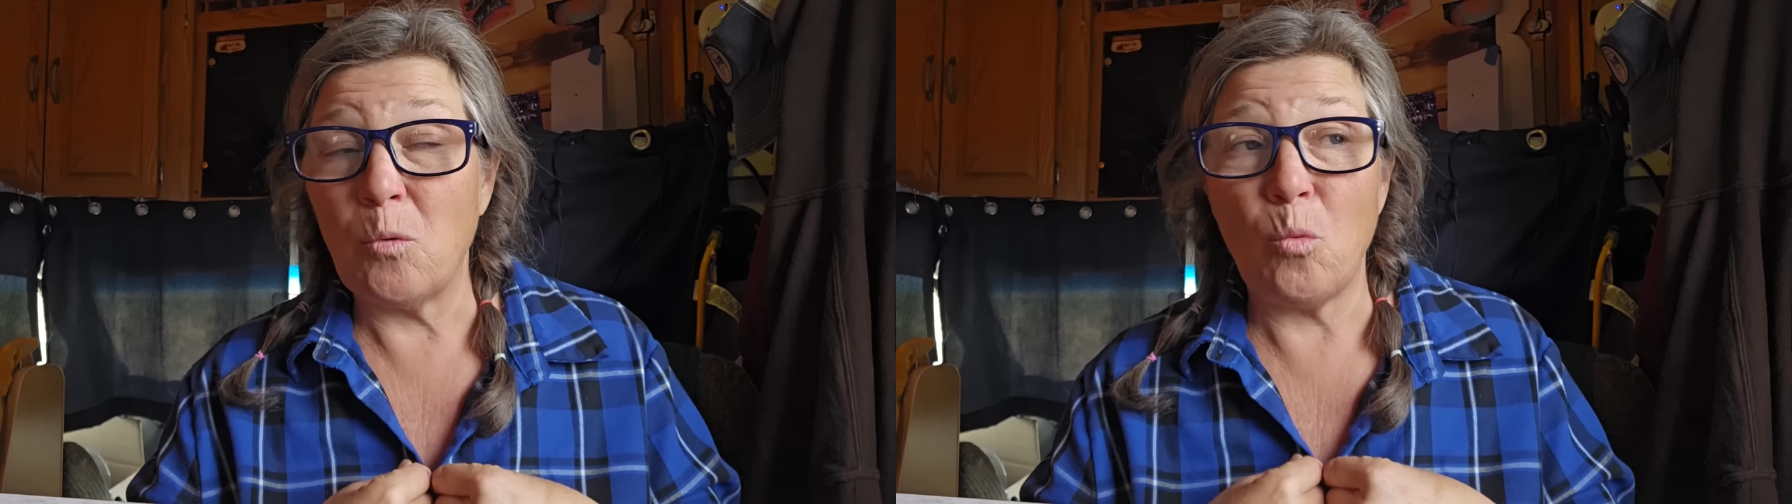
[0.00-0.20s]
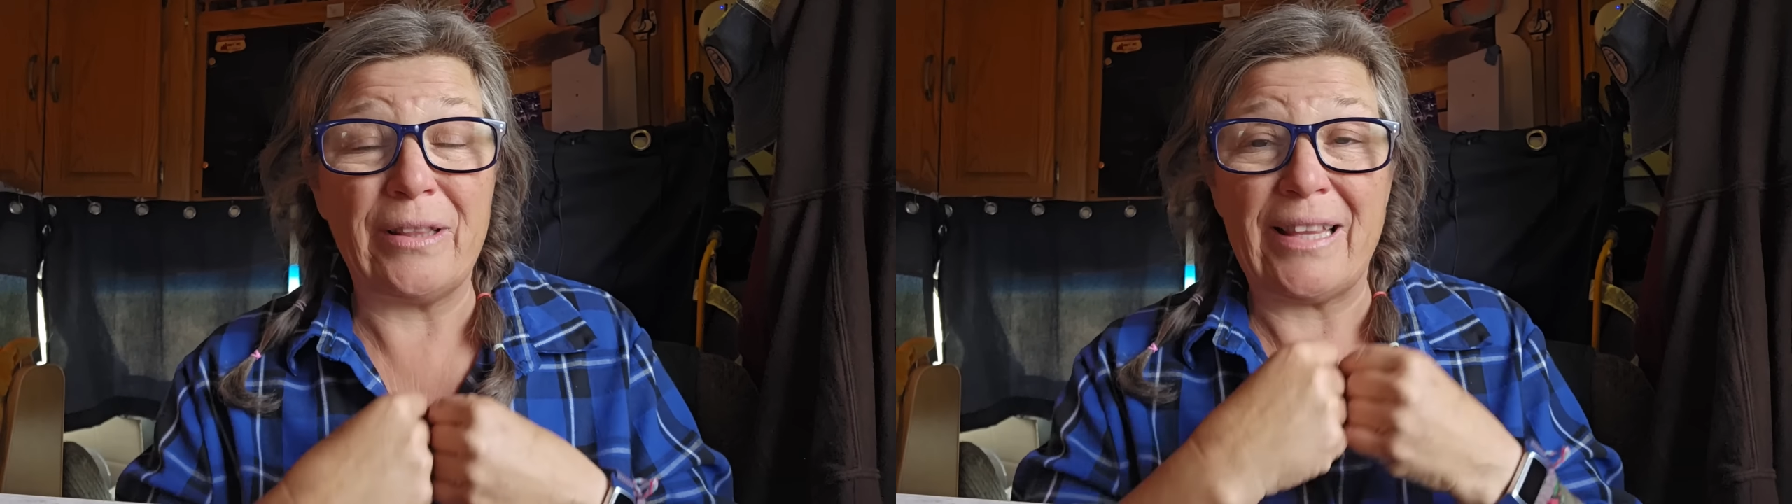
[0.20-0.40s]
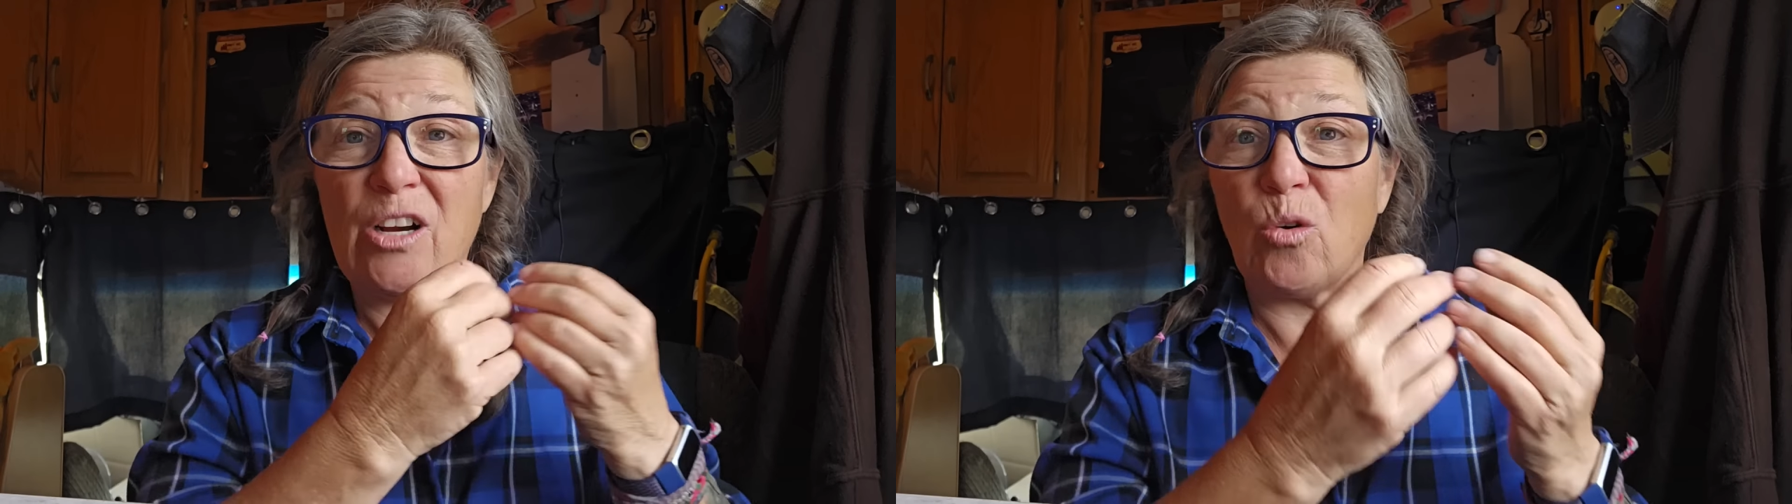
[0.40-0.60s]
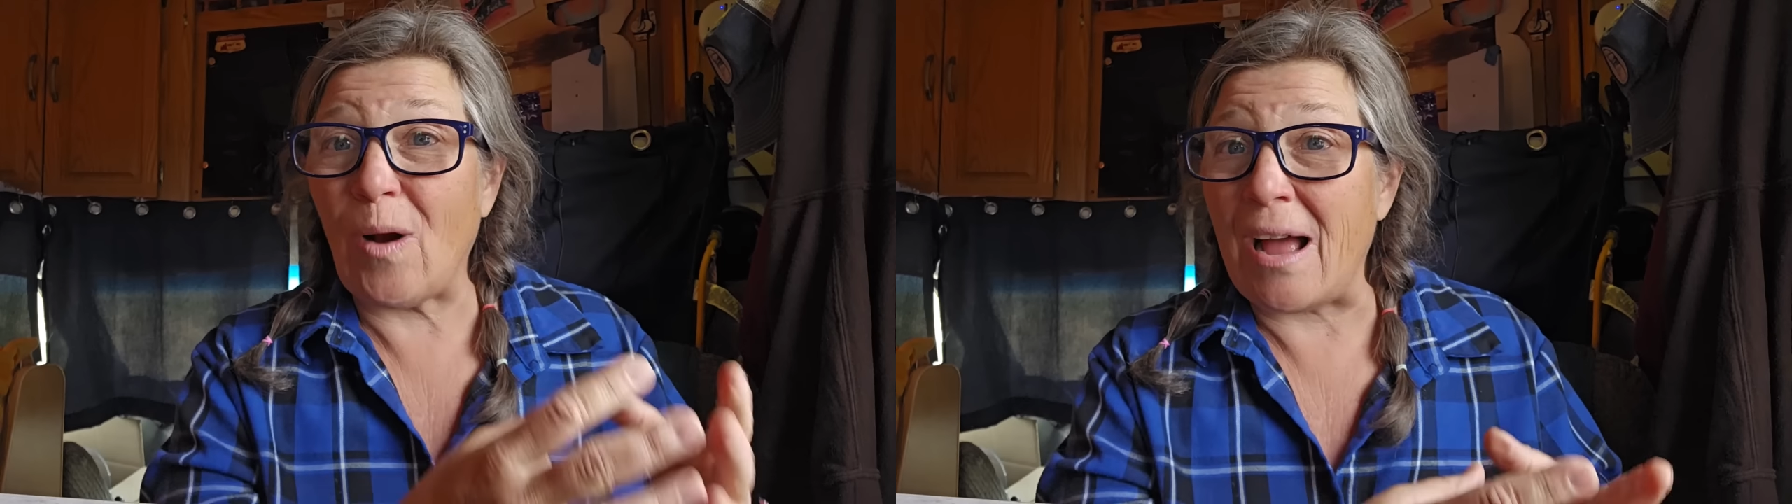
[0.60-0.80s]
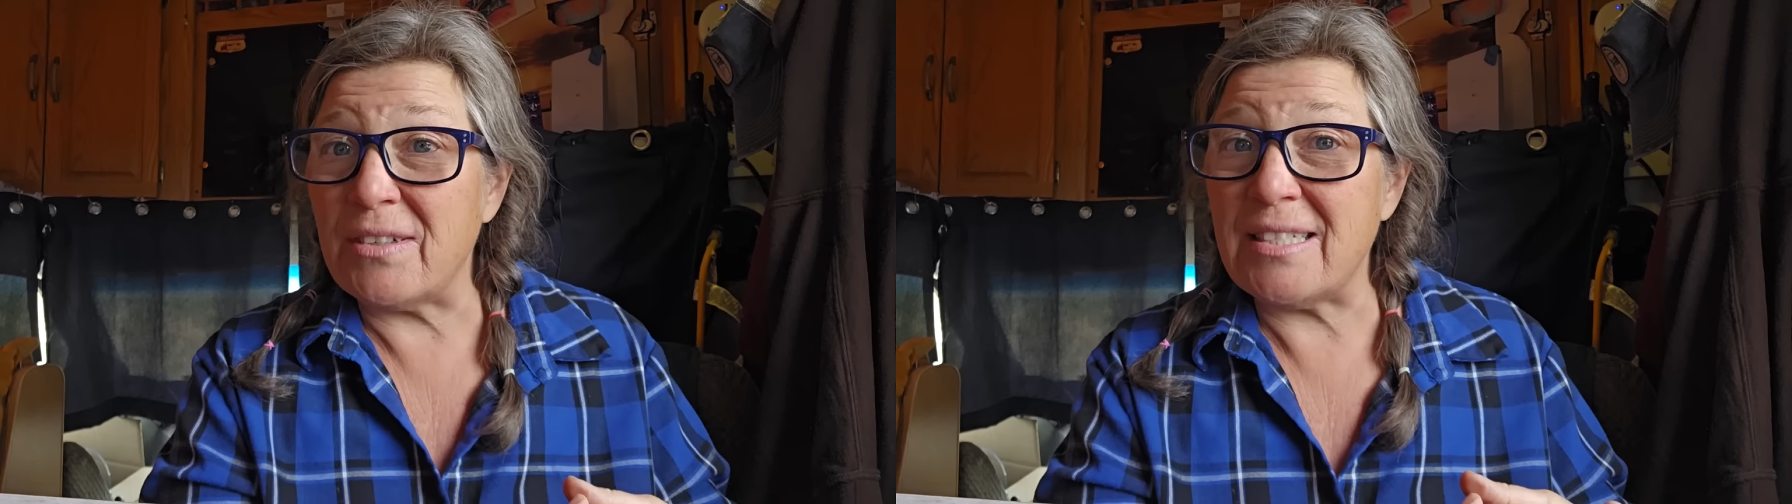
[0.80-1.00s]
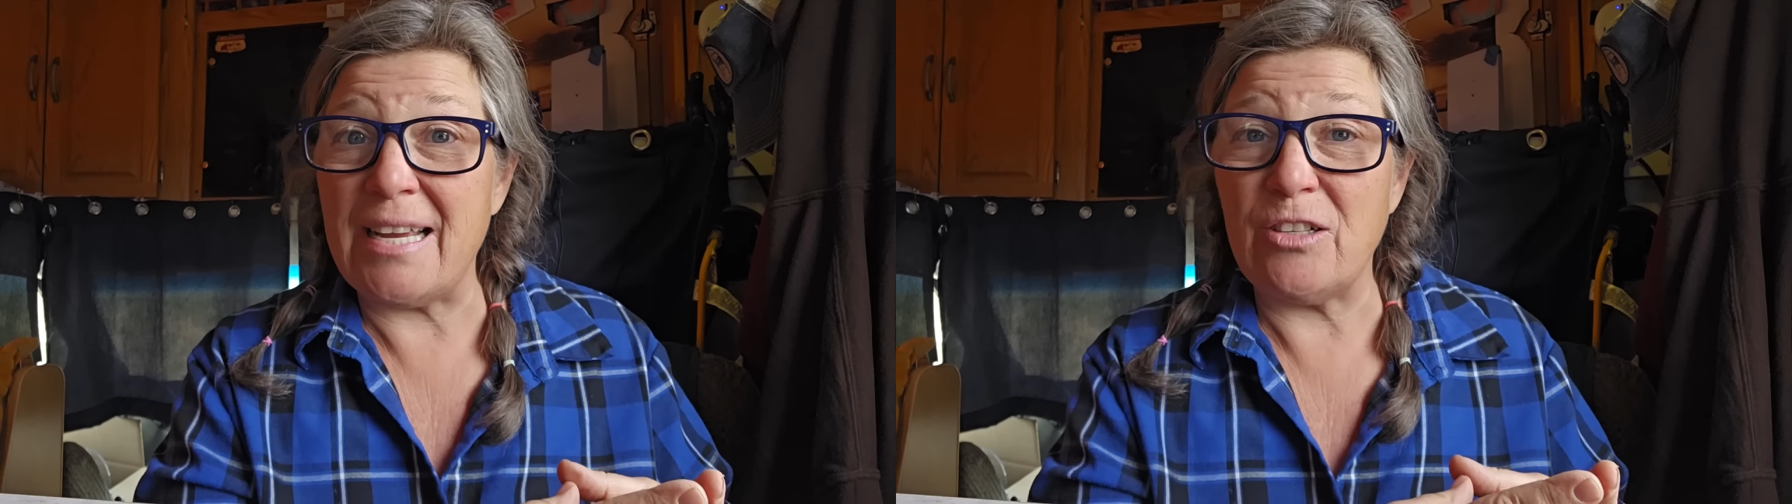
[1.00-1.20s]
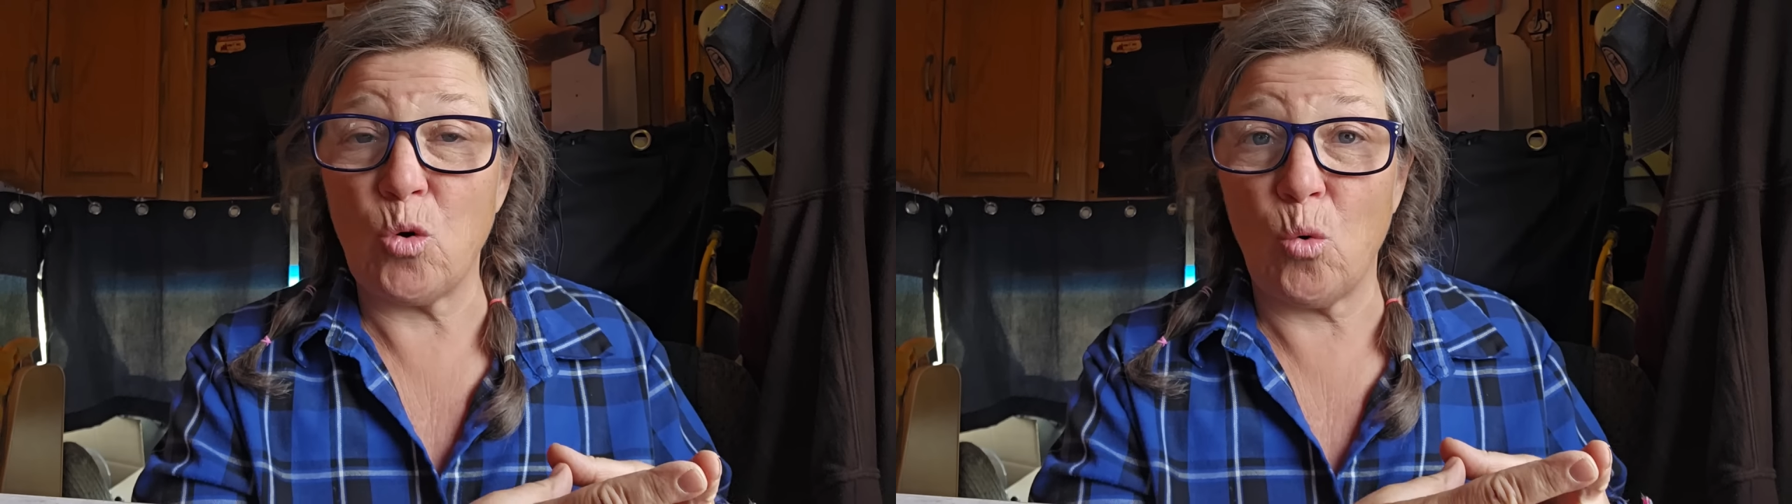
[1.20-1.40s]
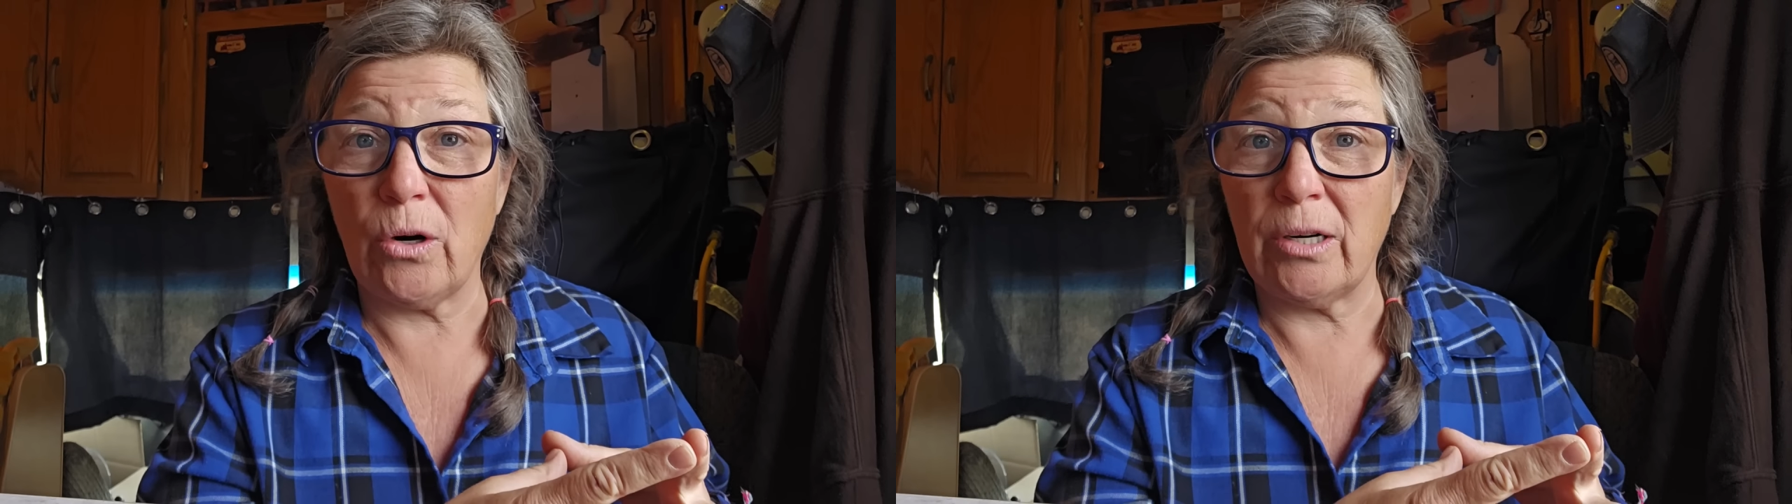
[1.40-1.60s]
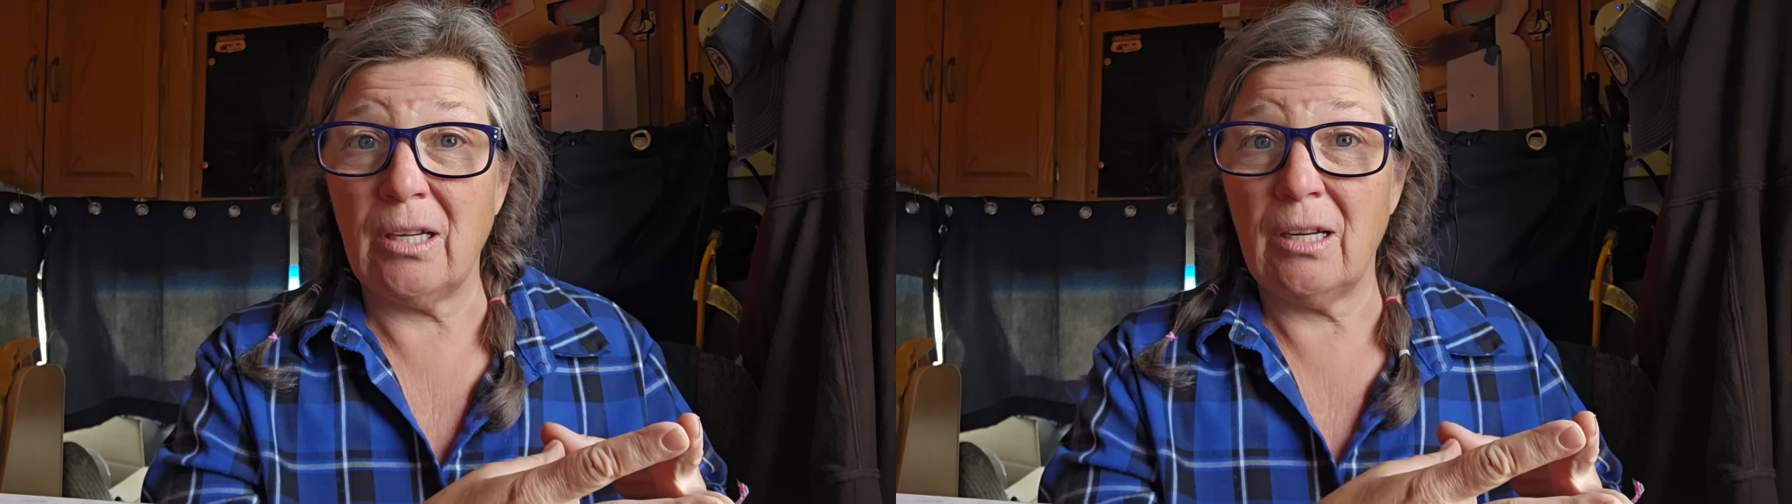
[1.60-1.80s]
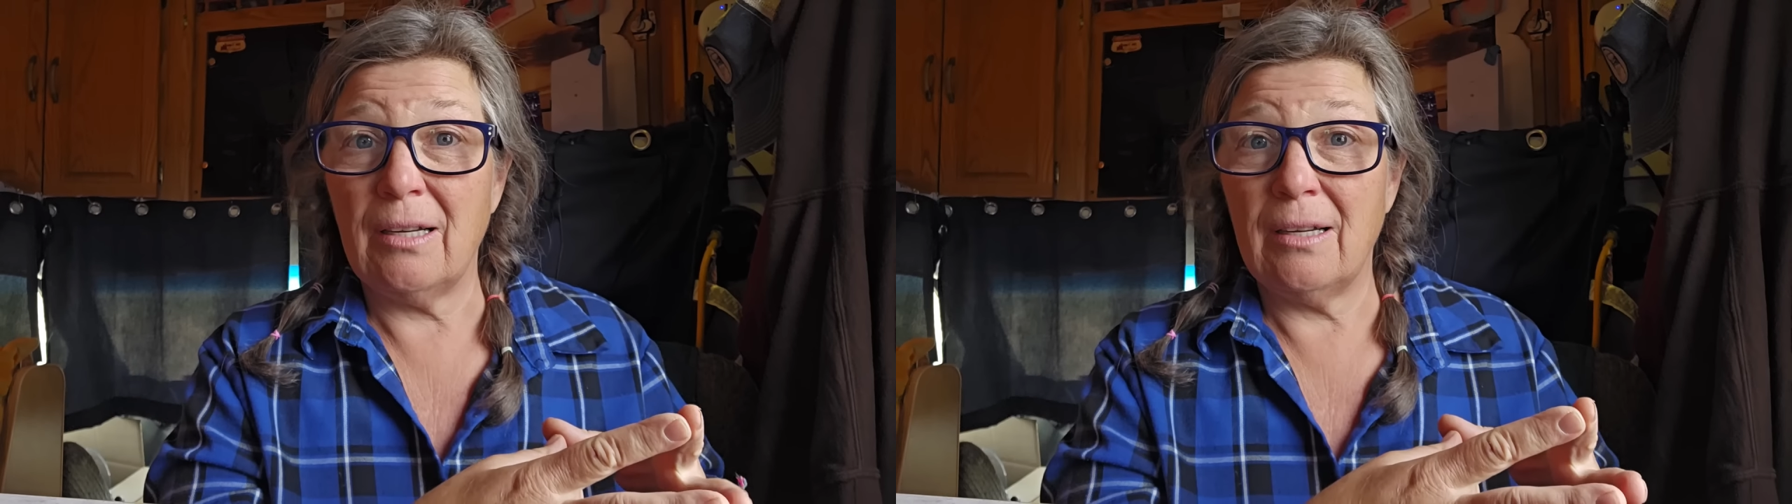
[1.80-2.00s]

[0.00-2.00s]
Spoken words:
what they gravitate toward.